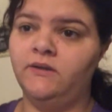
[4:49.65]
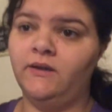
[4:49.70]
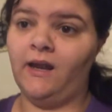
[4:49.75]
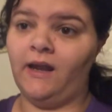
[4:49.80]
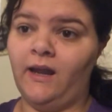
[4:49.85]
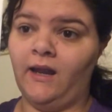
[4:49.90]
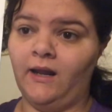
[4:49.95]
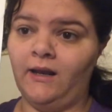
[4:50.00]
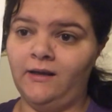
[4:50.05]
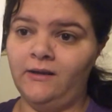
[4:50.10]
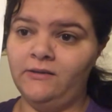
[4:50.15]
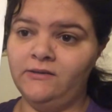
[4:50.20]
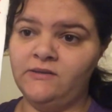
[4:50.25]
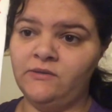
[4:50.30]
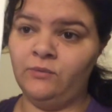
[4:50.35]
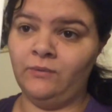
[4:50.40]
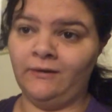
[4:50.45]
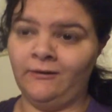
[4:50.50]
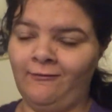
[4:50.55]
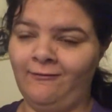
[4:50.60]
and it's
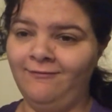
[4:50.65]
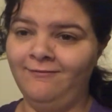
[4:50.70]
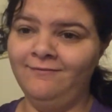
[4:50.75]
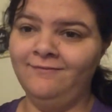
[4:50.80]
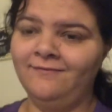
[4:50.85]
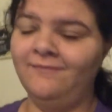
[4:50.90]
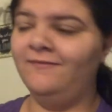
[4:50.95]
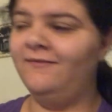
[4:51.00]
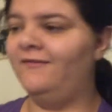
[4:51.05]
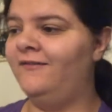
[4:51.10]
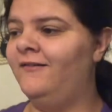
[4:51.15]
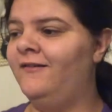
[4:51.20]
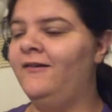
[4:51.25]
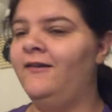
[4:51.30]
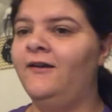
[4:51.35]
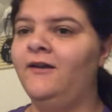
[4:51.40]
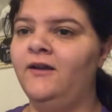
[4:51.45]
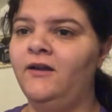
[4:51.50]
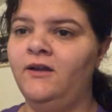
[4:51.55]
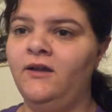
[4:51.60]
real.
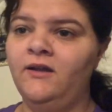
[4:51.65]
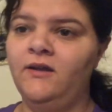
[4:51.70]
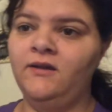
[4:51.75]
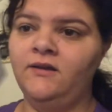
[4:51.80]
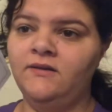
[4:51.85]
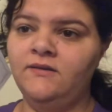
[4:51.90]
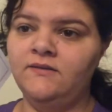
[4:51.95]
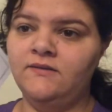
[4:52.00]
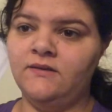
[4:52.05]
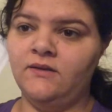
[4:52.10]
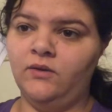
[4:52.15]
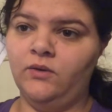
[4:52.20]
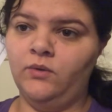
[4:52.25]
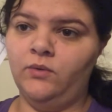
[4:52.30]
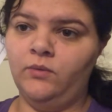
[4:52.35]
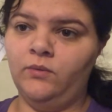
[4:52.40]
So